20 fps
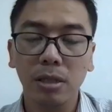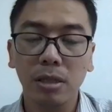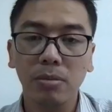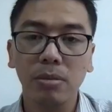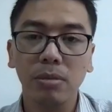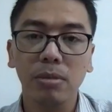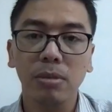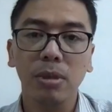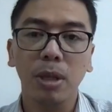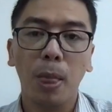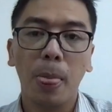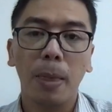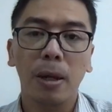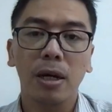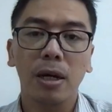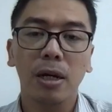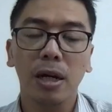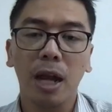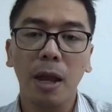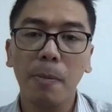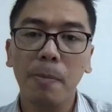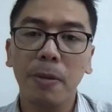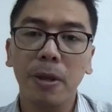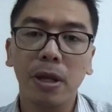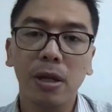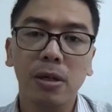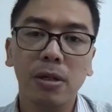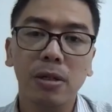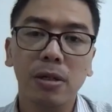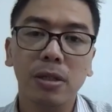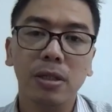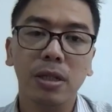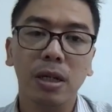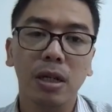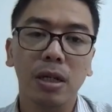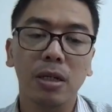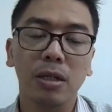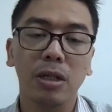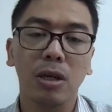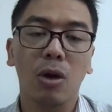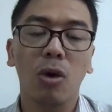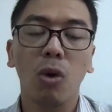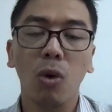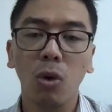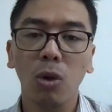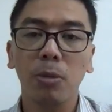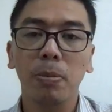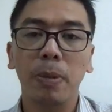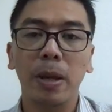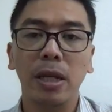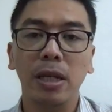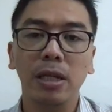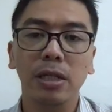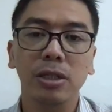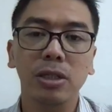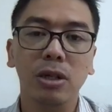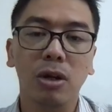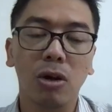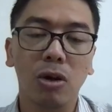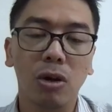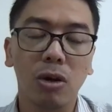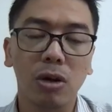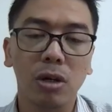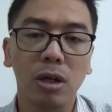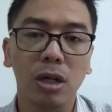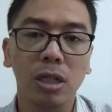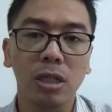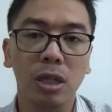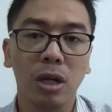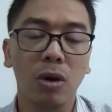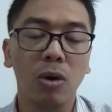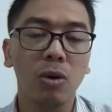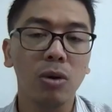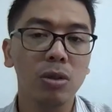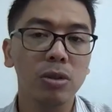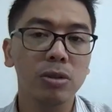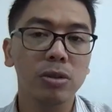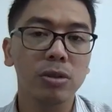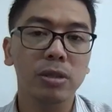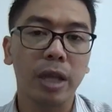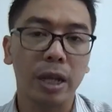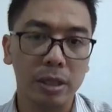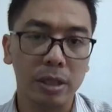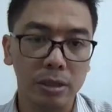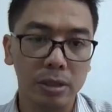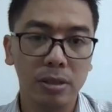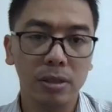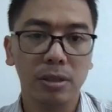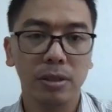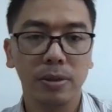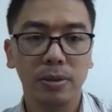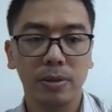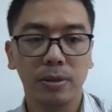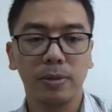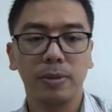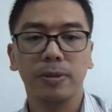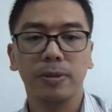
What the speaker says: Theme appeared on the whole package or on the whole text.